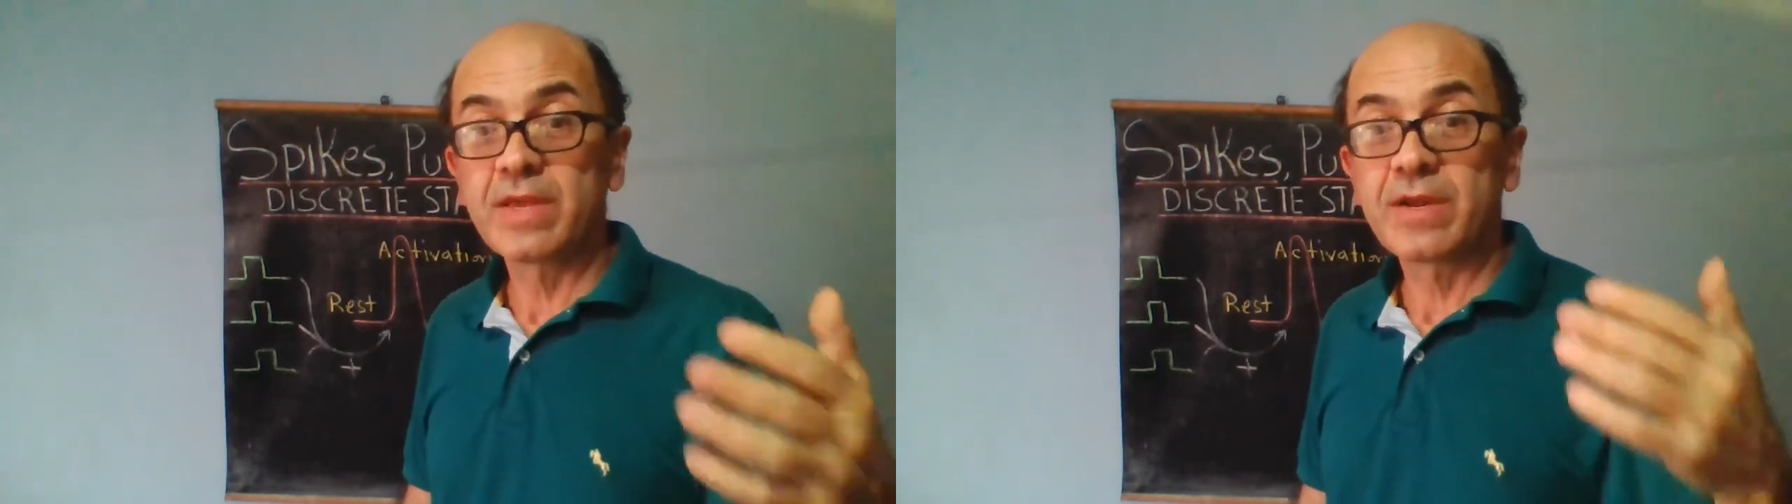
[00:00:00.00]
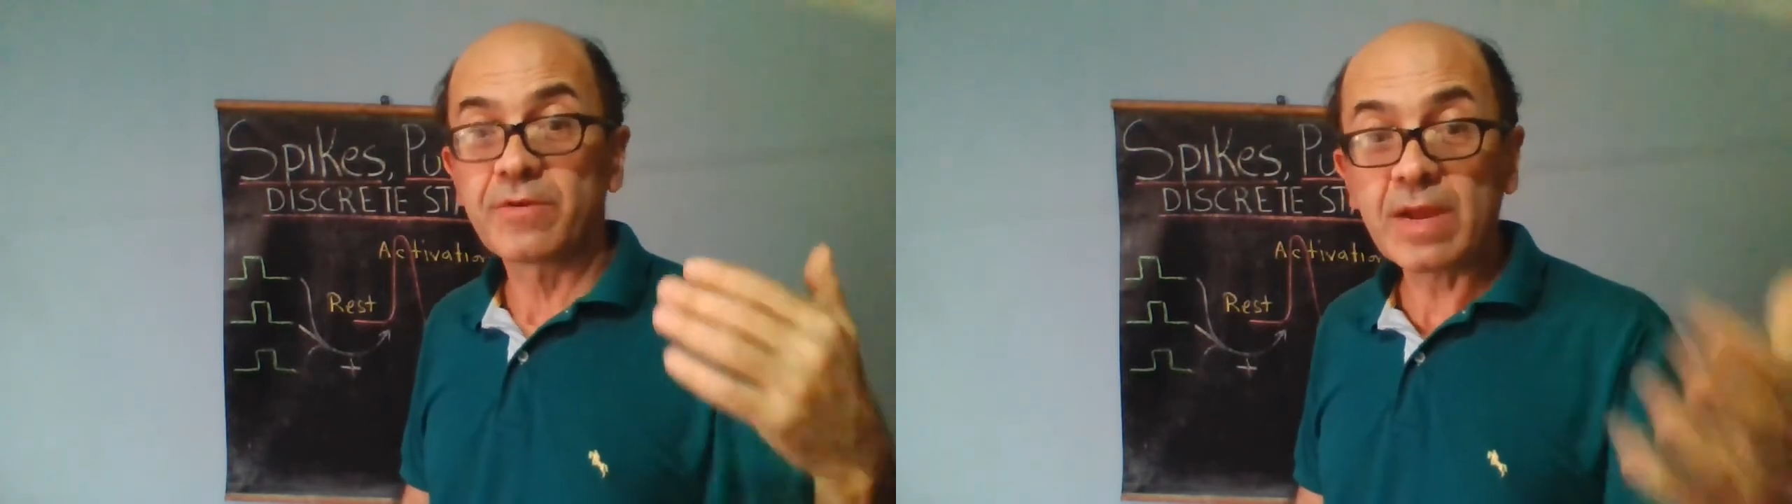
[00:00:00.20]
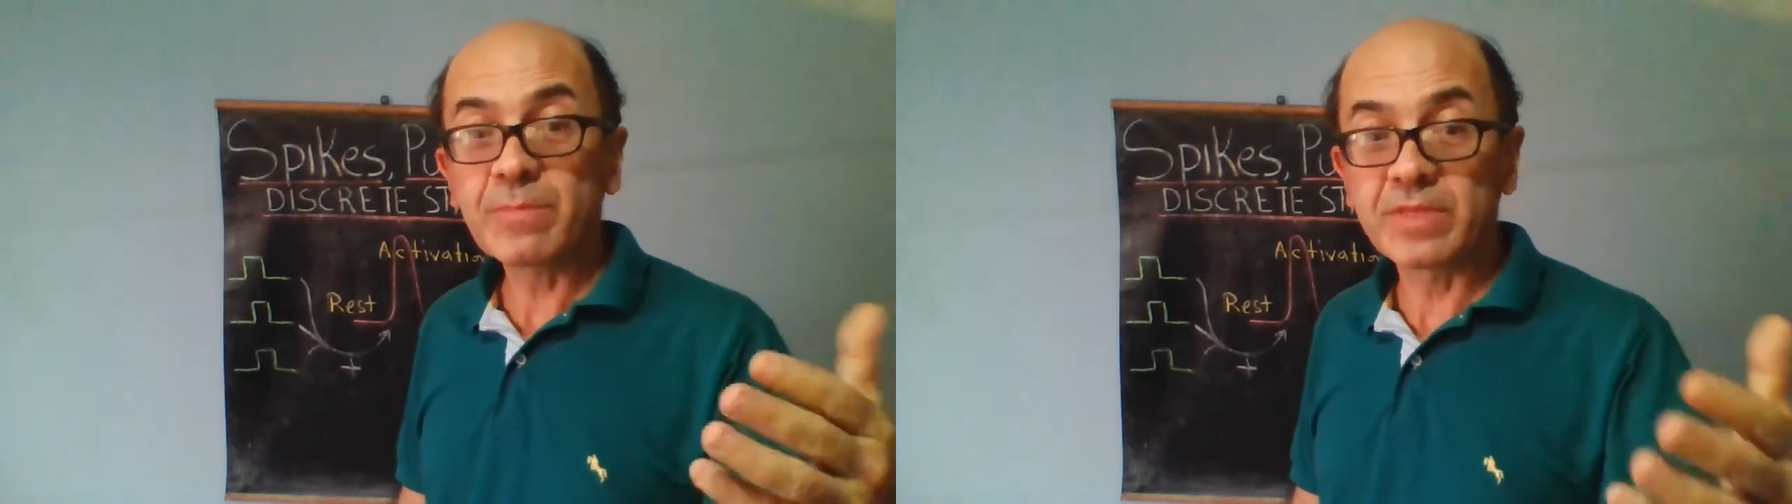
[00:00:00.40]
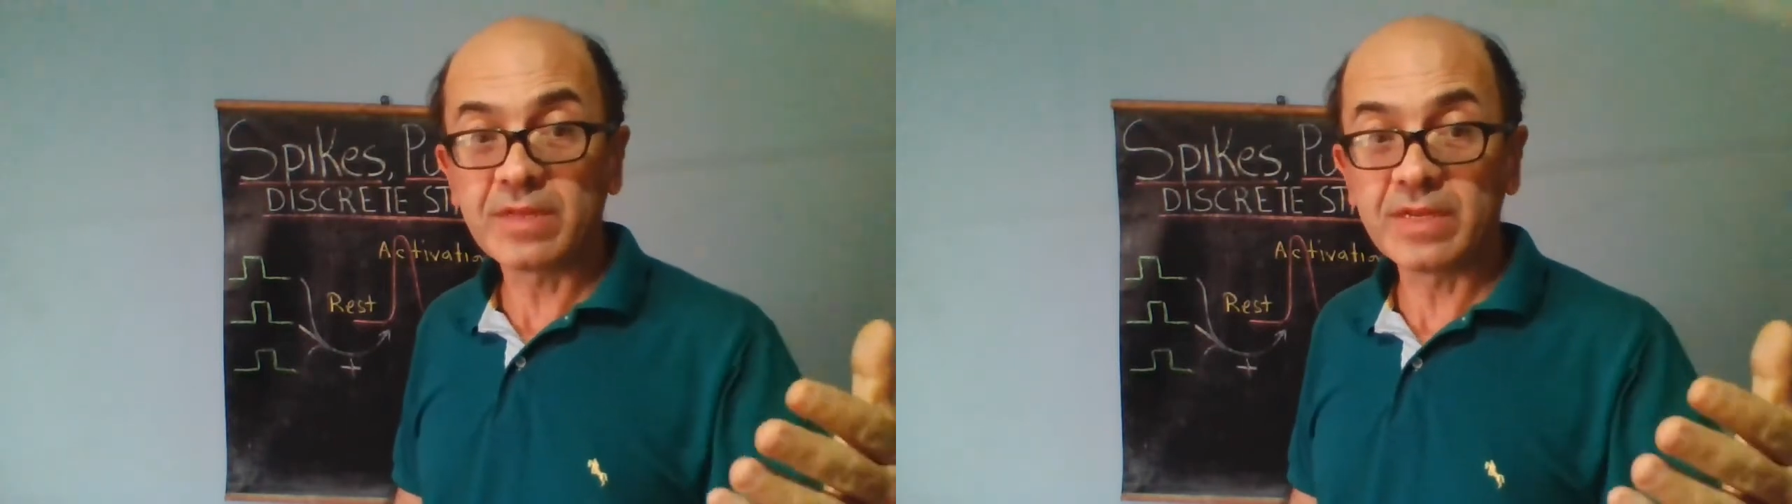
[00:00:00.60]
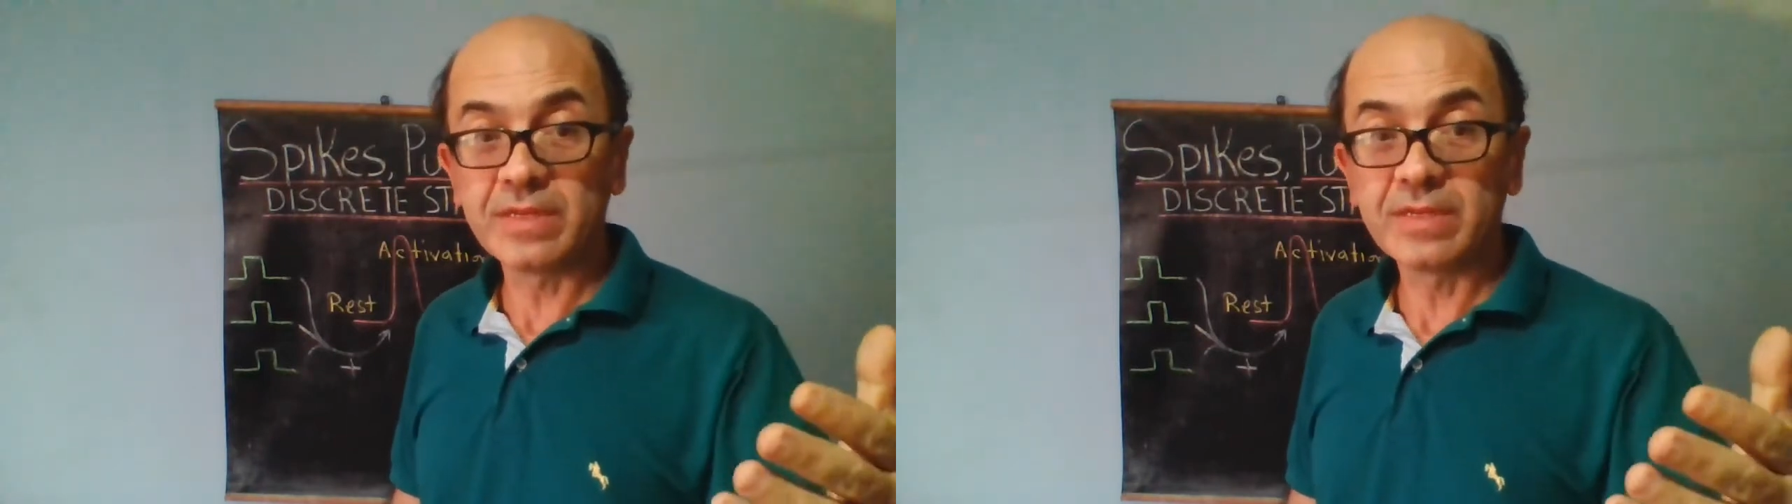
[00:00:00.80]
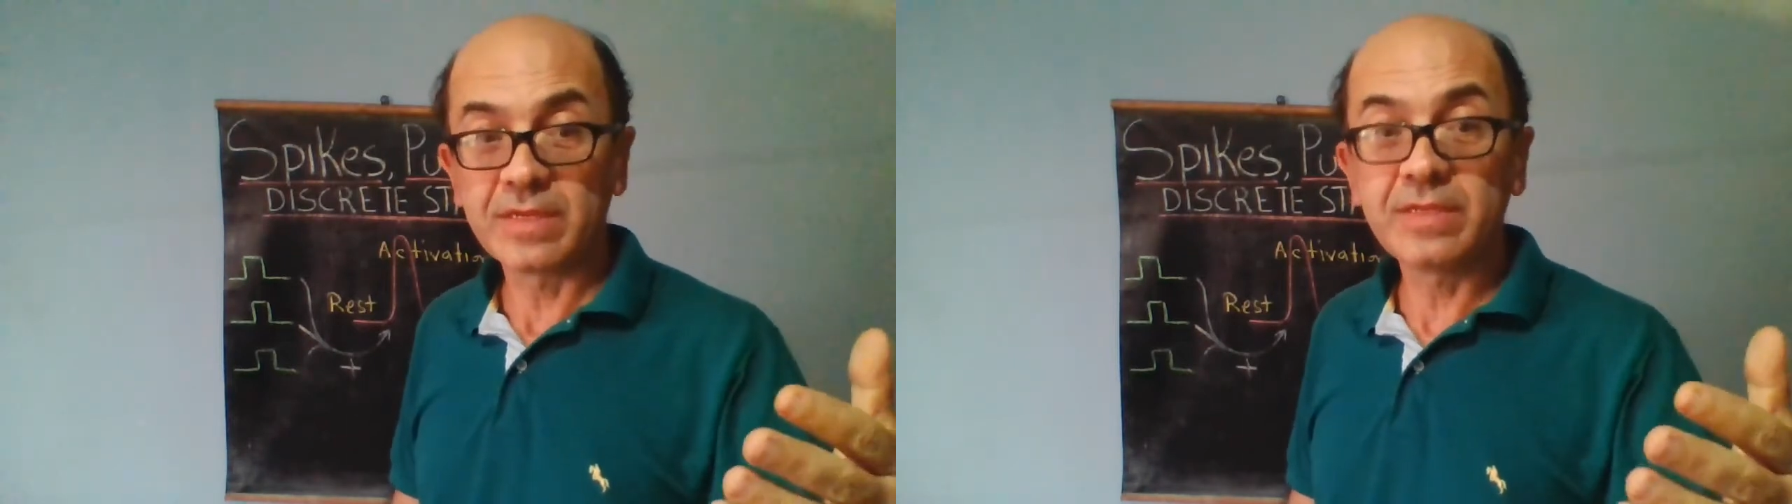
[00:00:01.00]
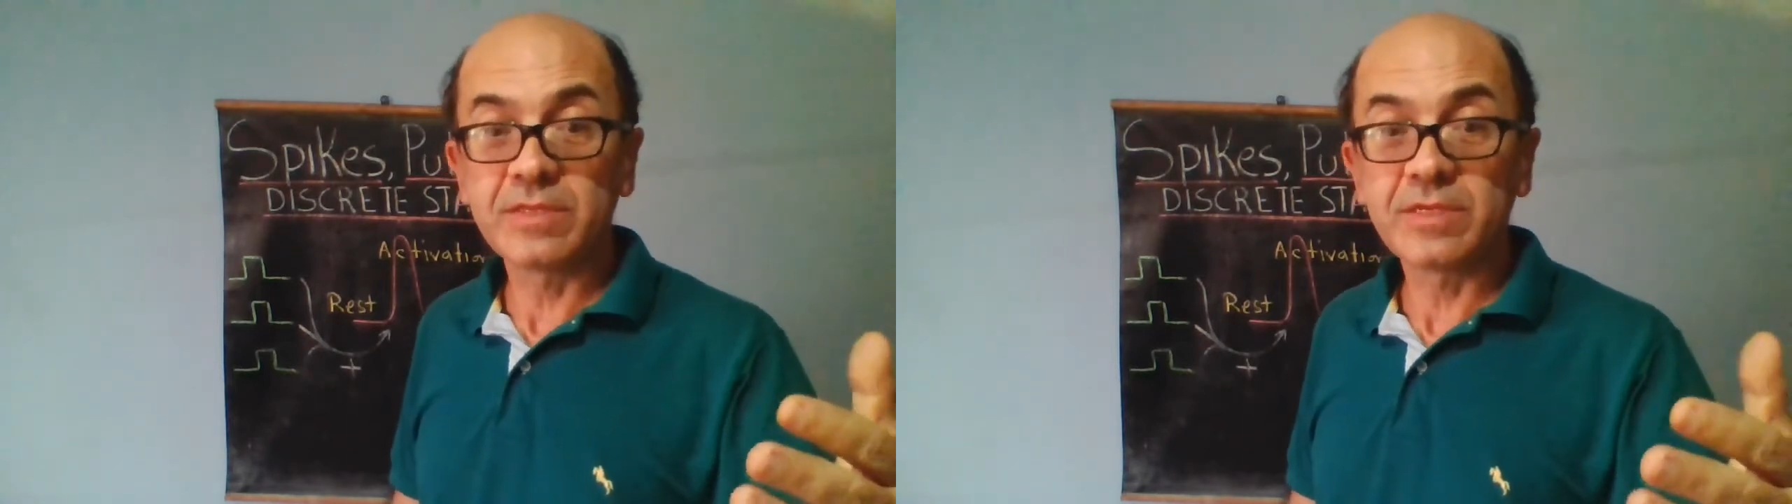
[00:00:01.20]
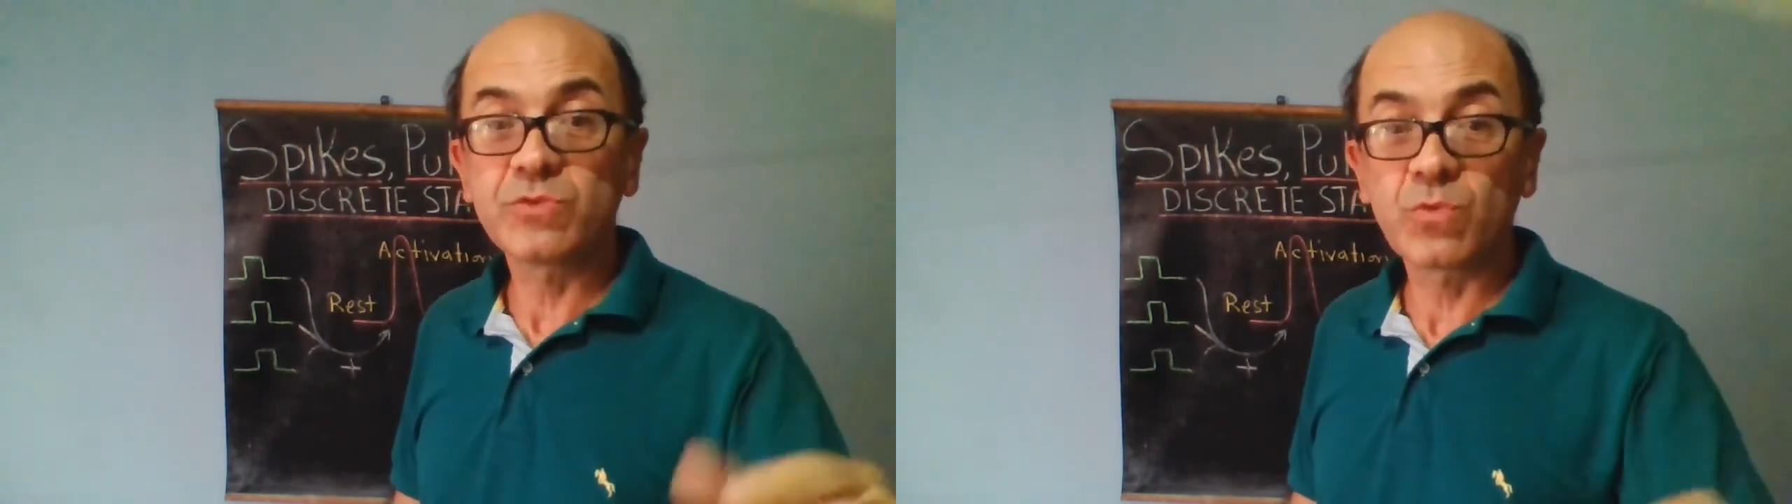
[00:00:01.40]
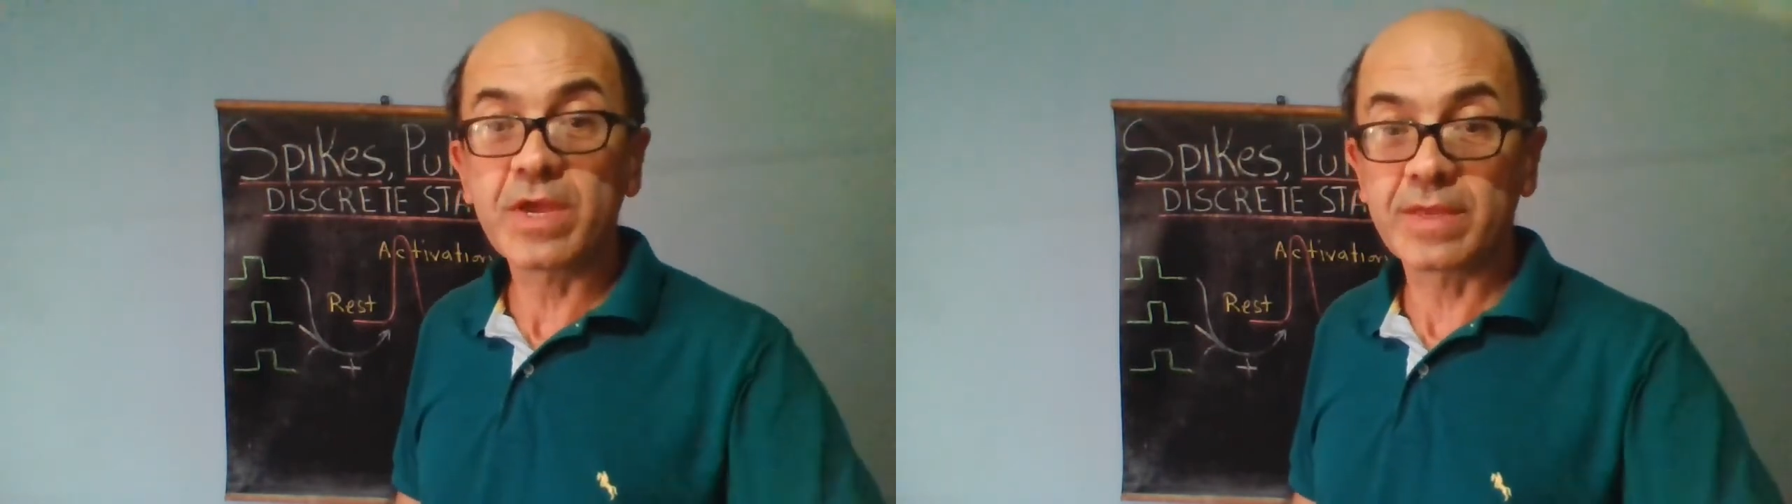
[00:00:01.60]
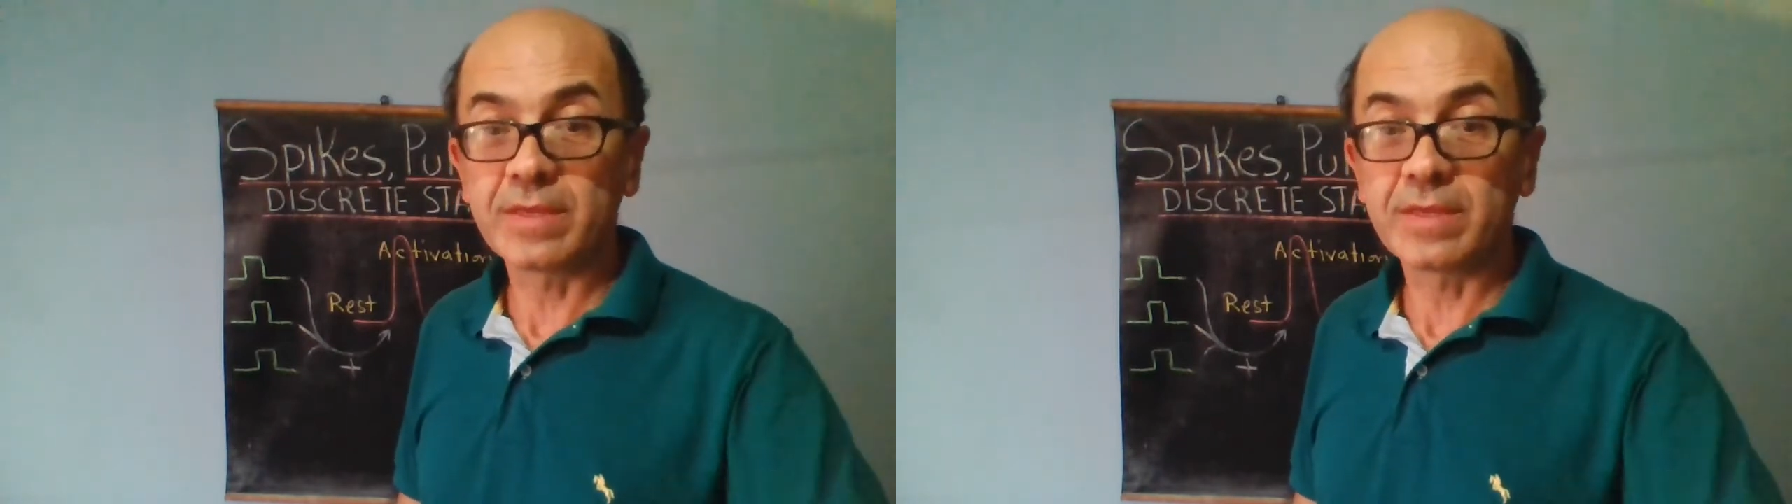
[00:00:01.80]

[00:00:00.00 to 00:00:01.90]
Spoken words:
rapidly in this way.